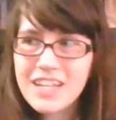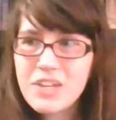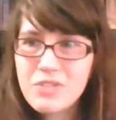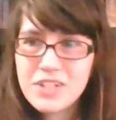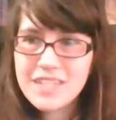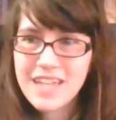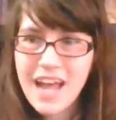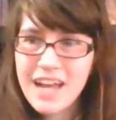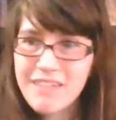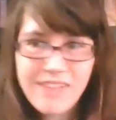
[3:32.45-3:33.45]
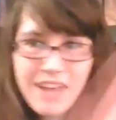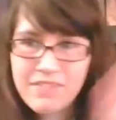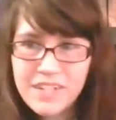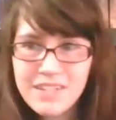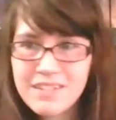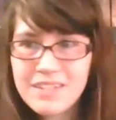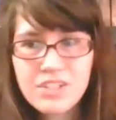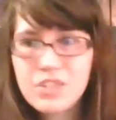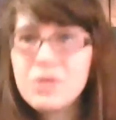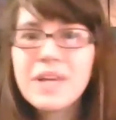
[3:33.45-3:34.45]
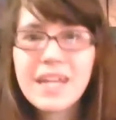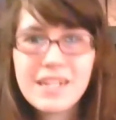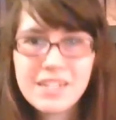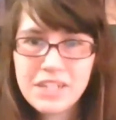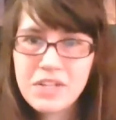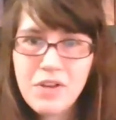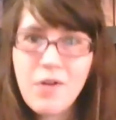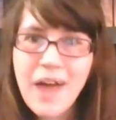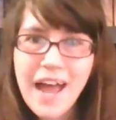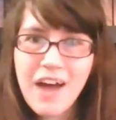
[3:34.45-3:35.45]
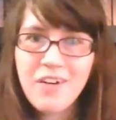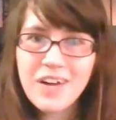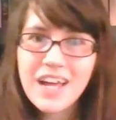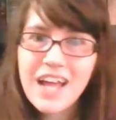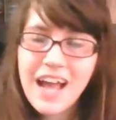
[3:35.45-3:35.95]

You just kind of have to do it until you know how.